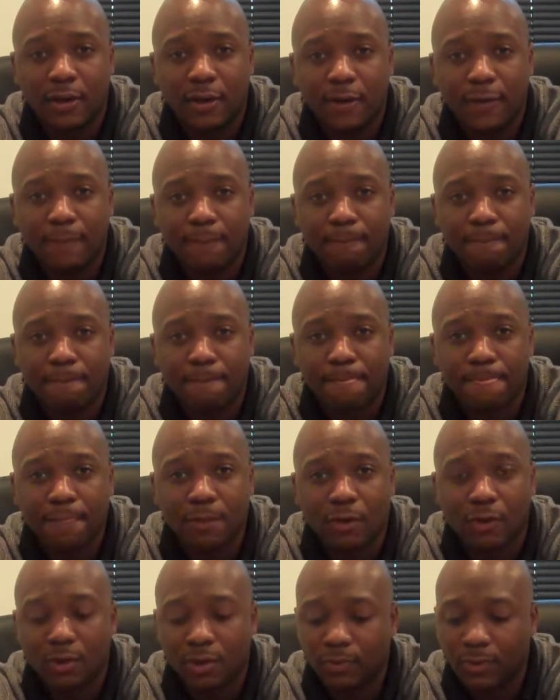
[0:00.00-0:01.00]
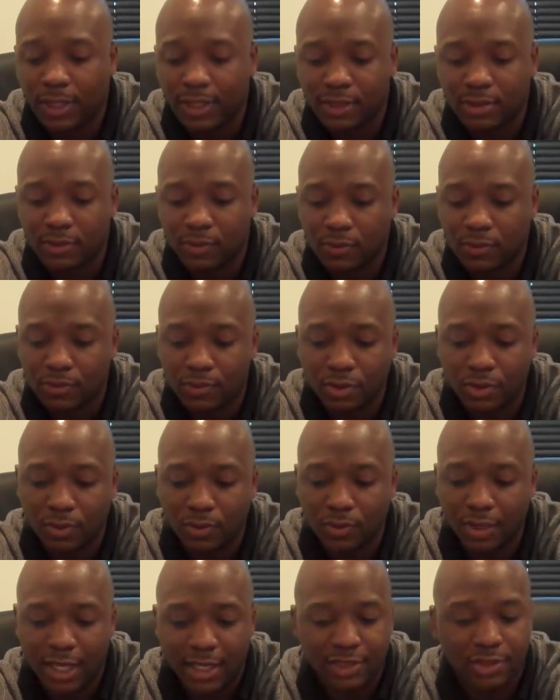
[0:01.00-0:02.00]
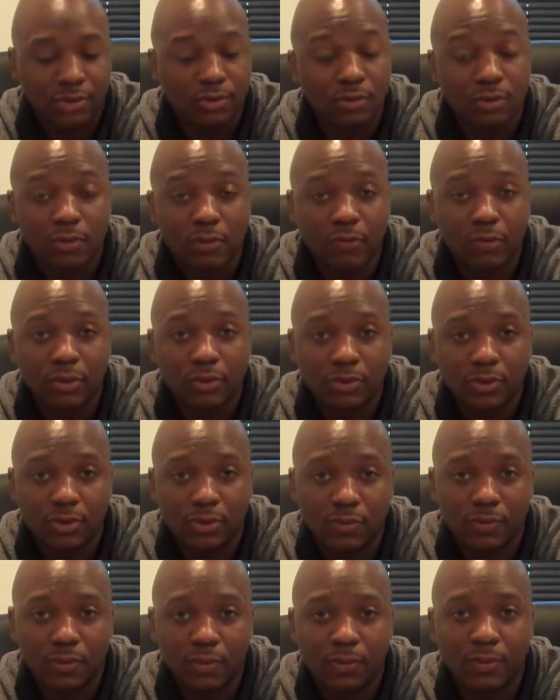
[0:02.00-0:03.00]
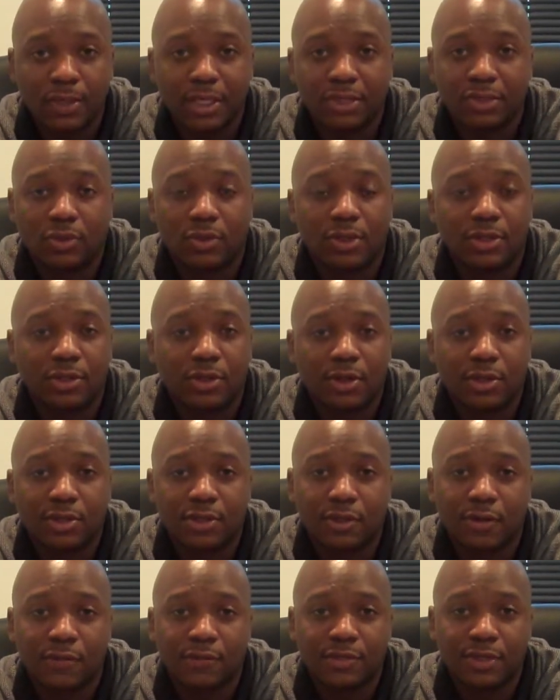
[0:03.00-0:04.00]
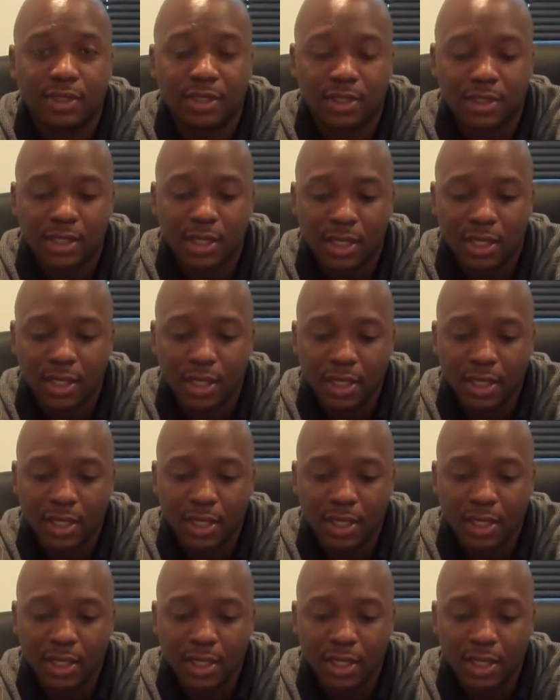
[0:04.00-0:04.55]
all the way to national gurus who would endorse our services,